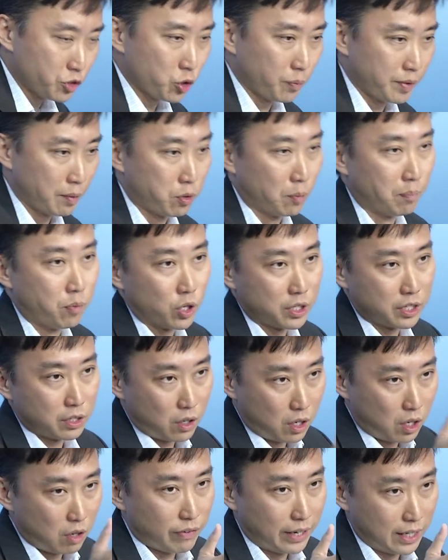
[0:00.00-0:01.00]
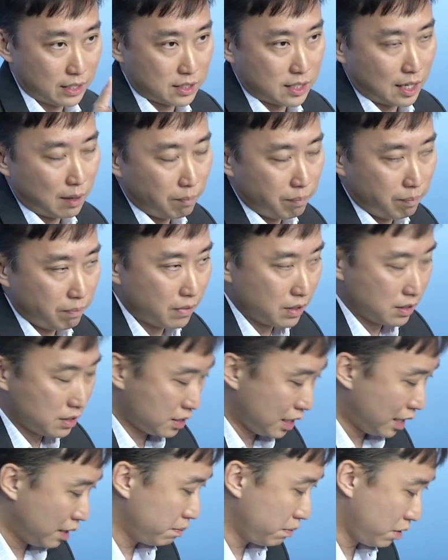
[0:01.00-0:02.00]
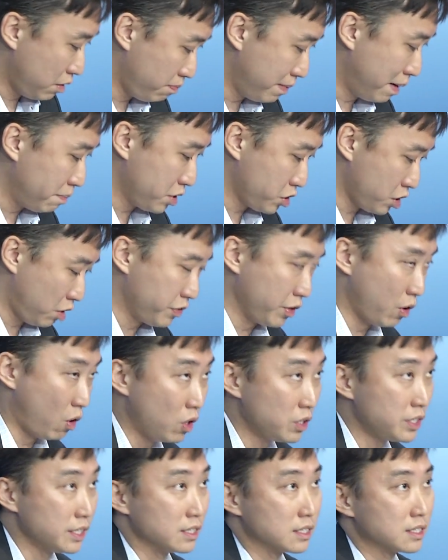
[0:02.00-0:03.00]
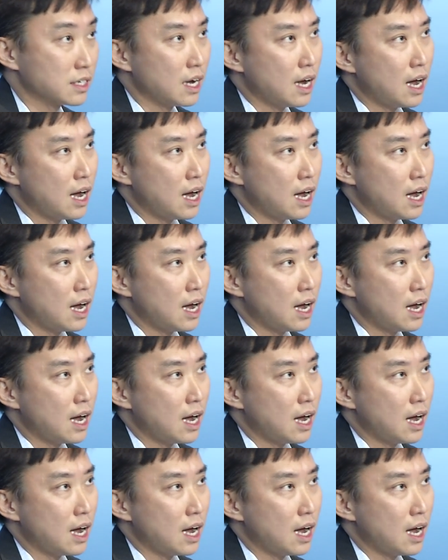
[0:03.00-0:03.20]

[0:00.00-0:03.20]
to be a proponent of and some of members of the audience.